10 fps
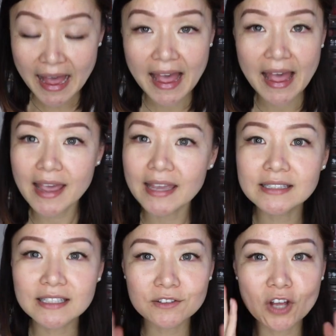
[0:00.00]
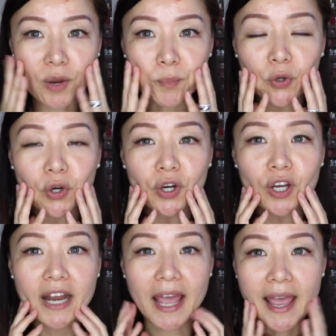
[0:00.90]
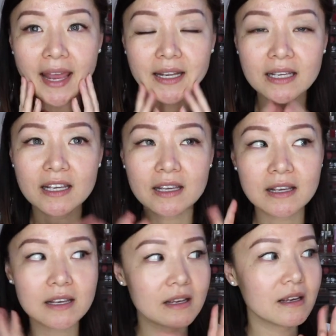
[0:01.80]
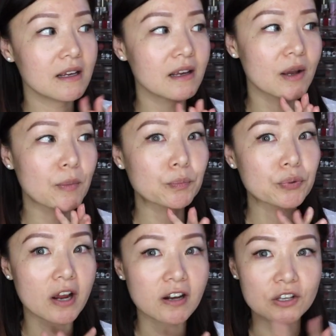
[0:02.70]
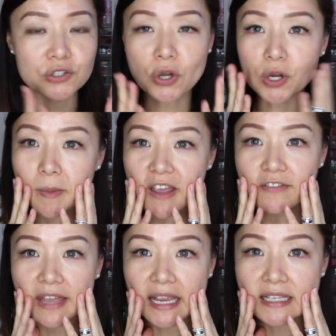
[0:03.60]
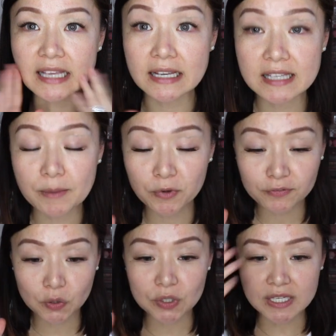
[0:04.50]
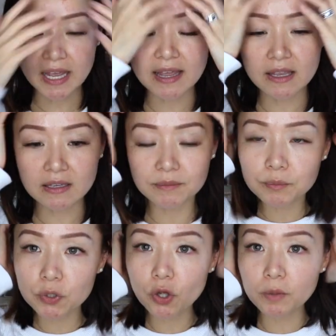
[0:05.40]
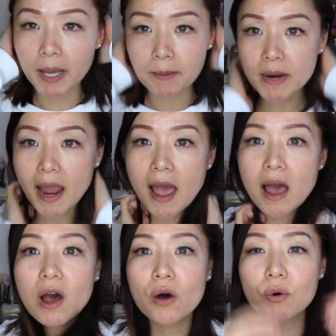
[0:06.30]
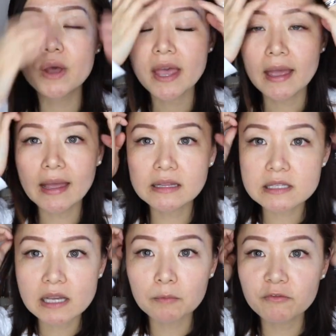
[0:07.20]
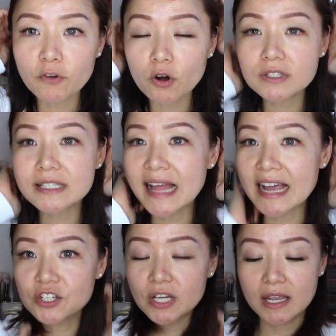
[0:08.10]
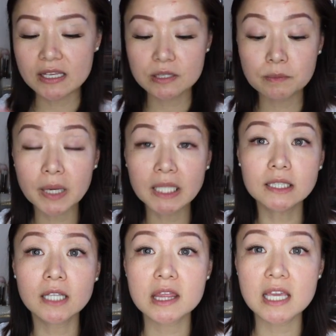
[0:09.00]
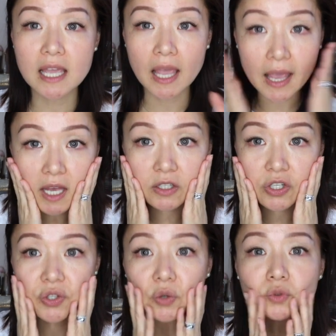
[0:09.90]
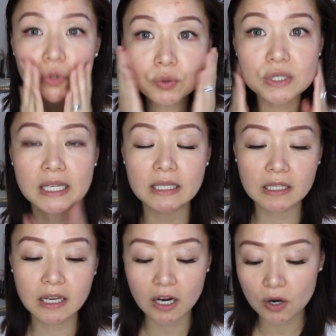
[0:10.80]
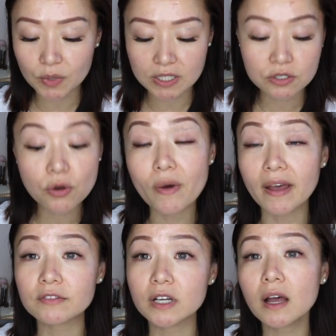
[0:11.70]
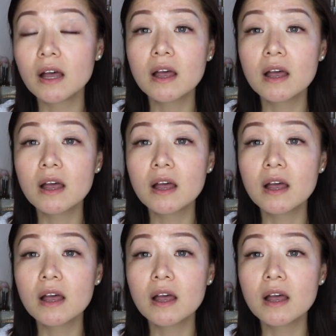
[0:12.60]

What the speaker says: I did not put any products on my face, except of course I put on my brow and some false lashes, but nothing else, so no skincare whatsoever.